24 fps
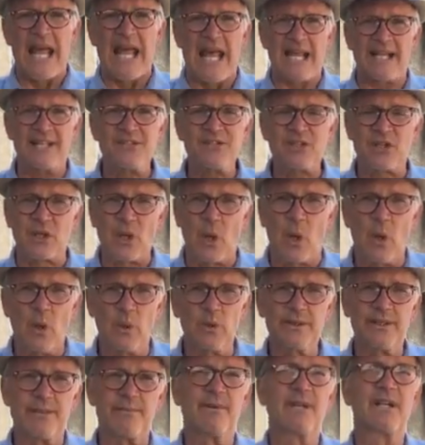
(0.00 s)
And he's going to
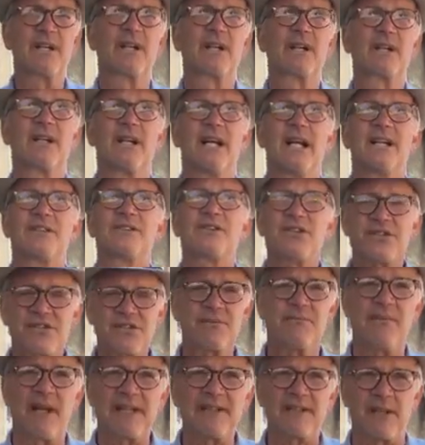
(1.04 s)
hold him here just
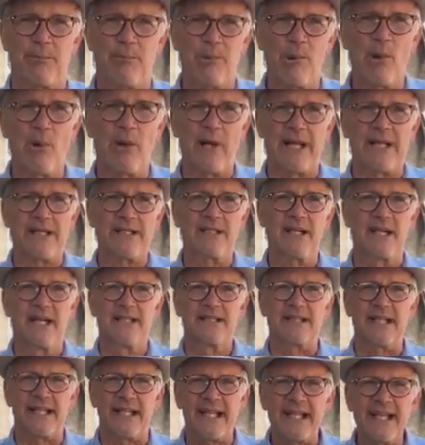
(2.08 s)
to make the point
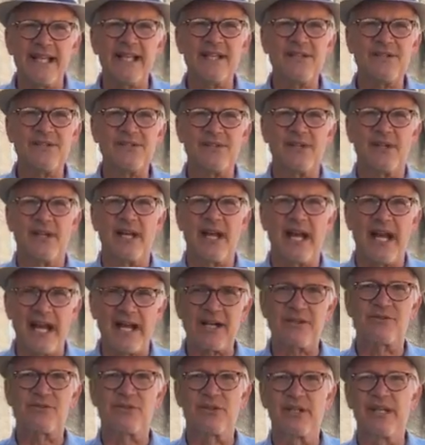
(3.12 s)
that he's
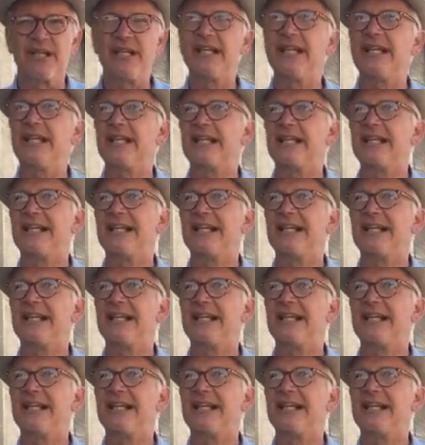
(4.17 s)
actually